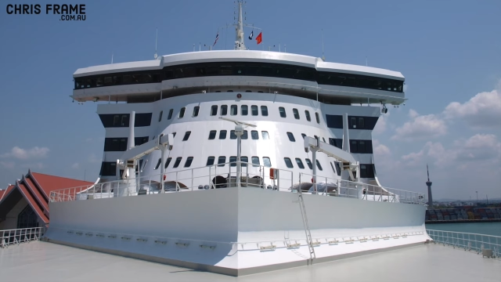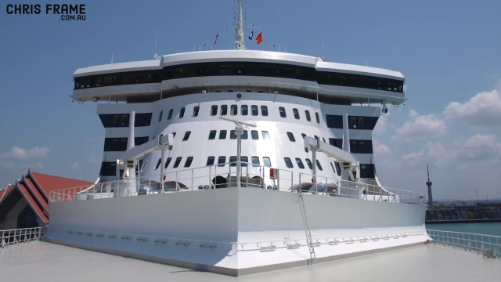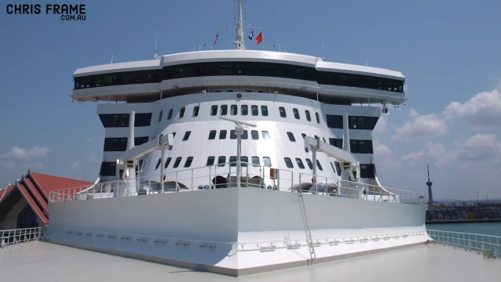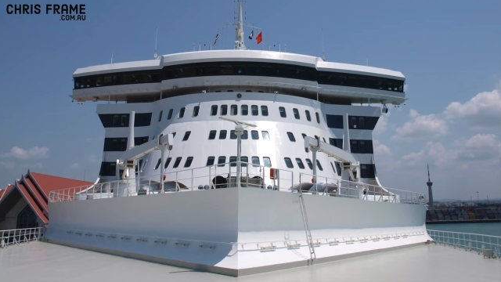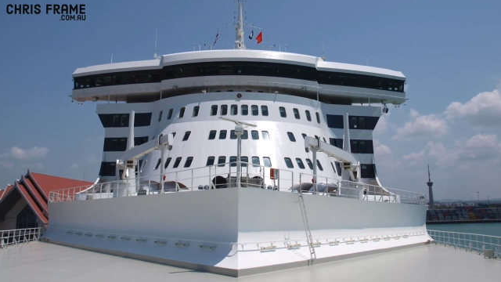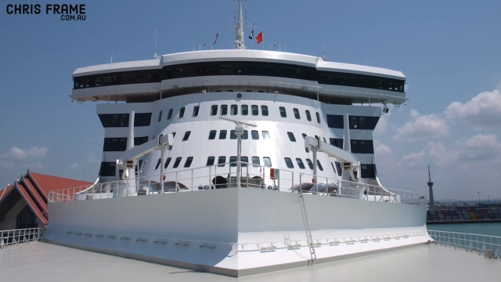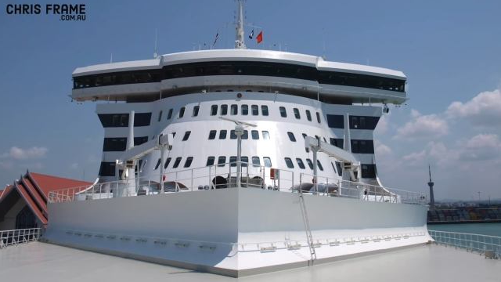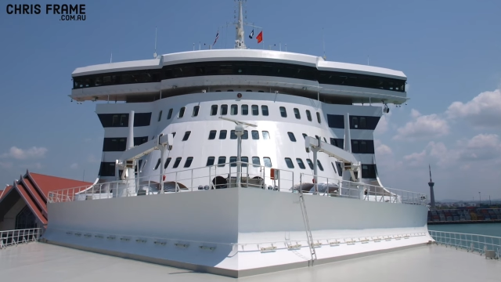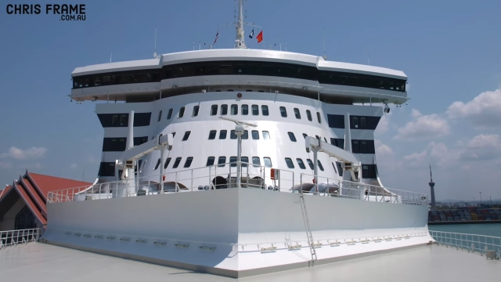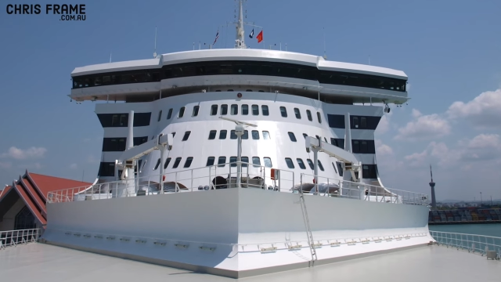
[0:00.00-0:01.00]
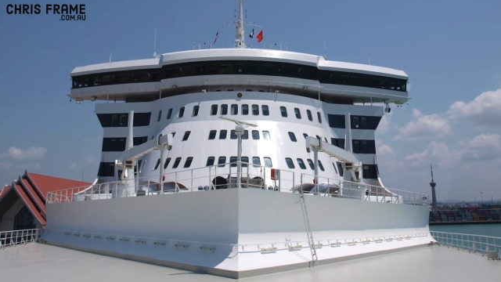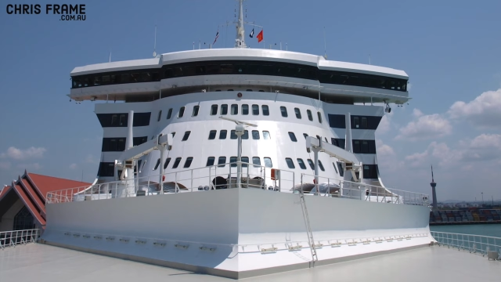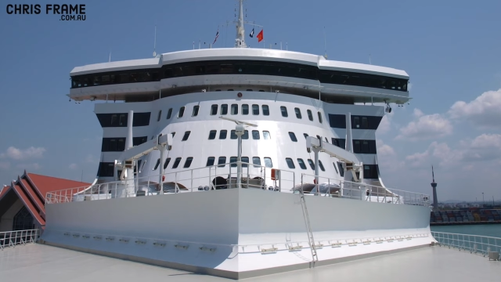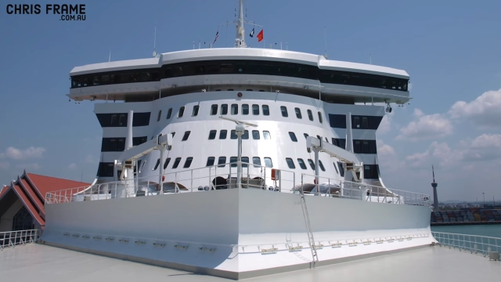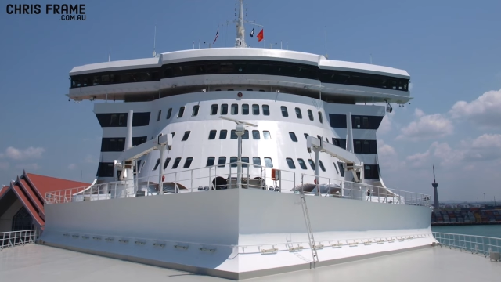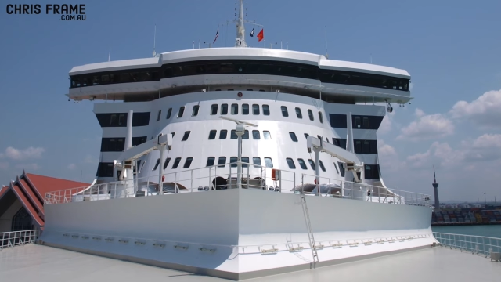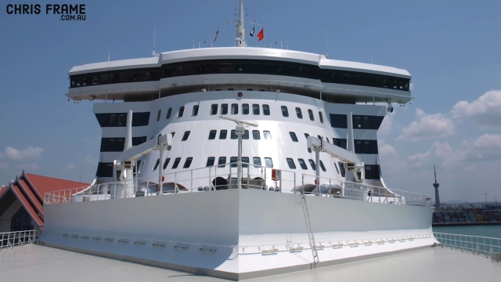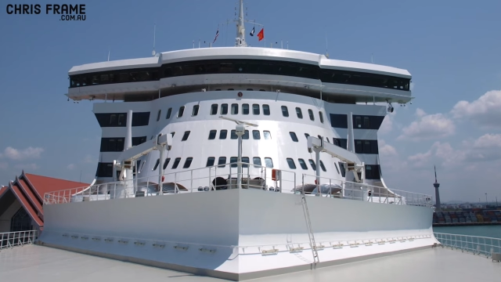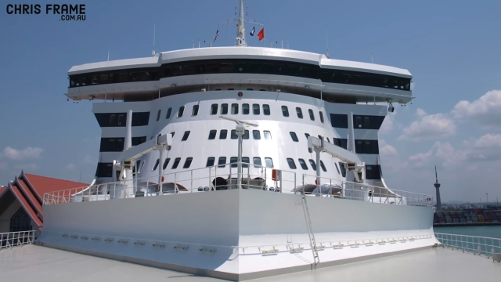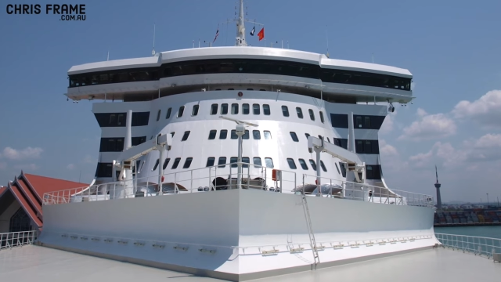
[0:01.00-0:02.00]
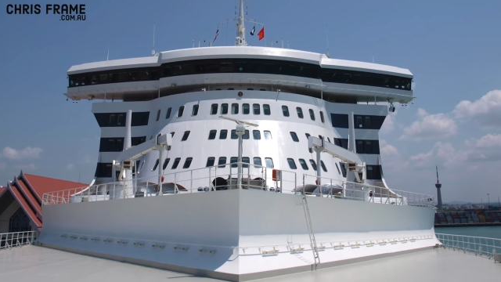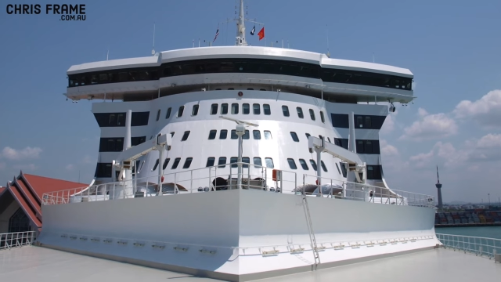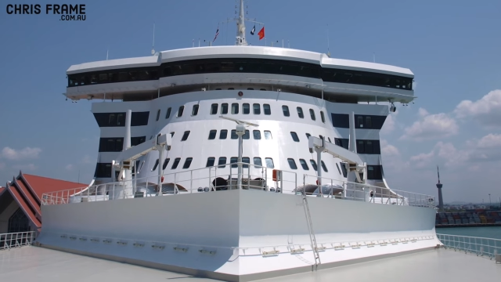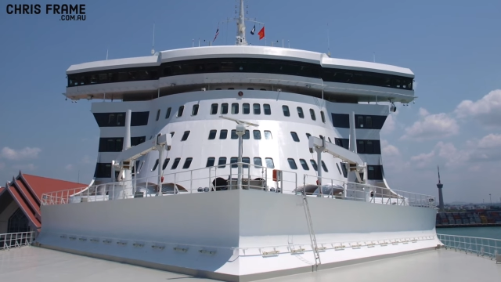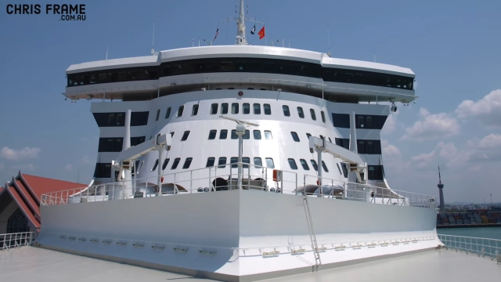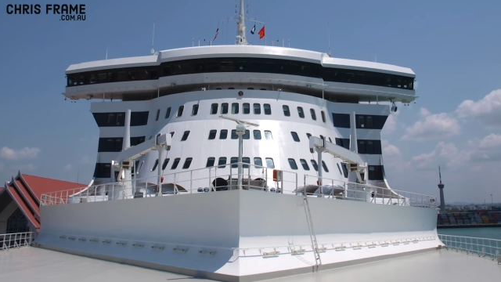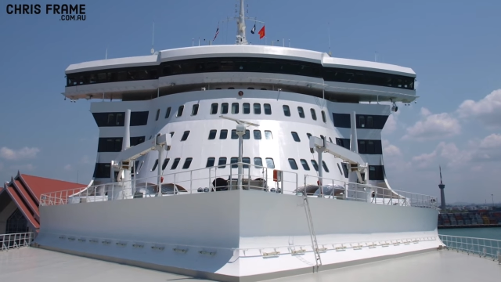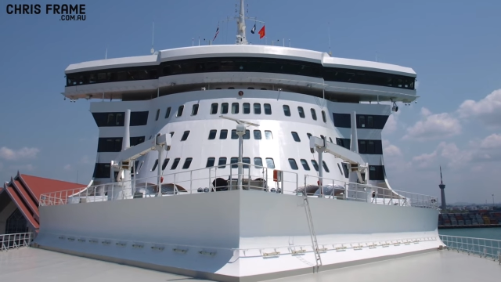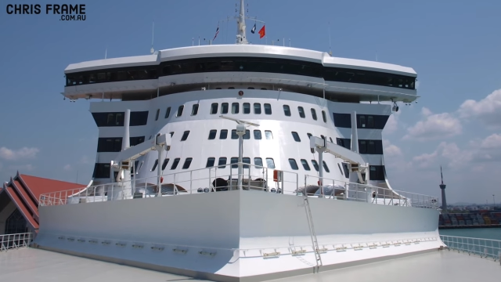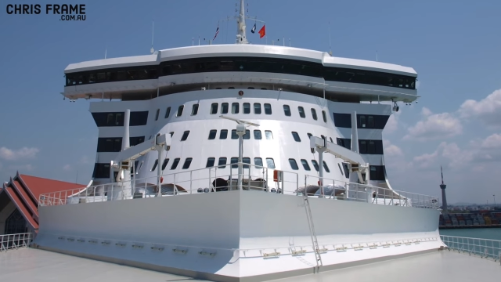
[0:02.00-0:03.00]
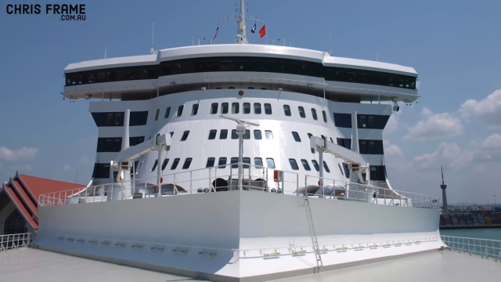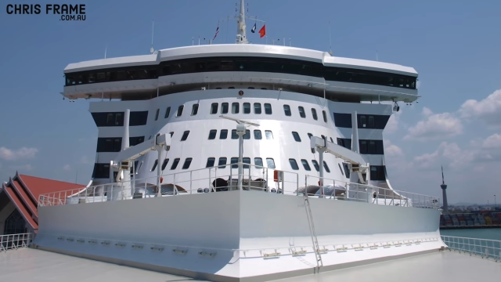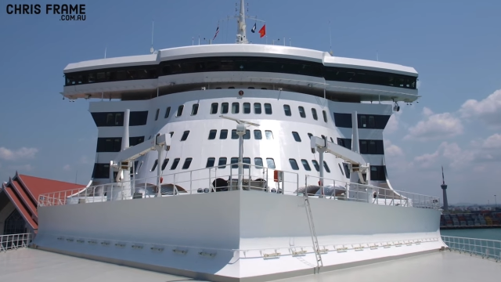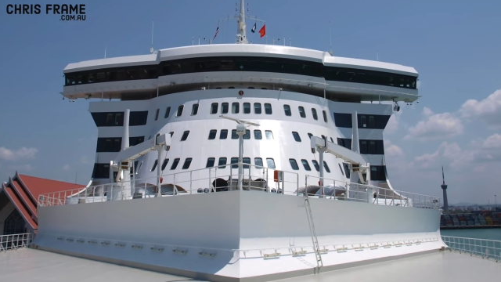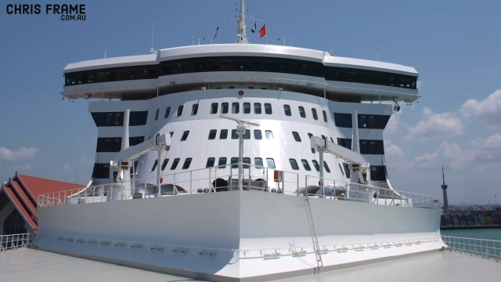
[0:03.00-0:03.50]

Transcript: [unreadable: no face in view]